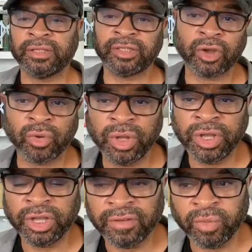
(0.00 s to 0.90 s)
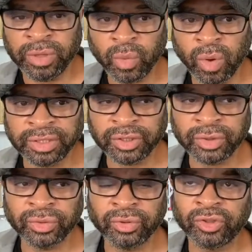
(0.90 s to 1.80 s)
So if we want
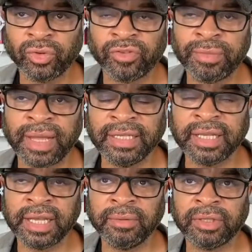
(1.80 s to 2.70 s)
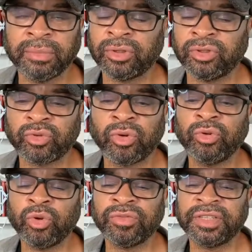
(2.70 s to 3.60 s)
to sort of maintain some control
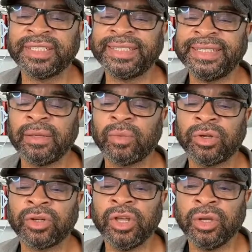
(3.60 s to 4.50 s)
over this network,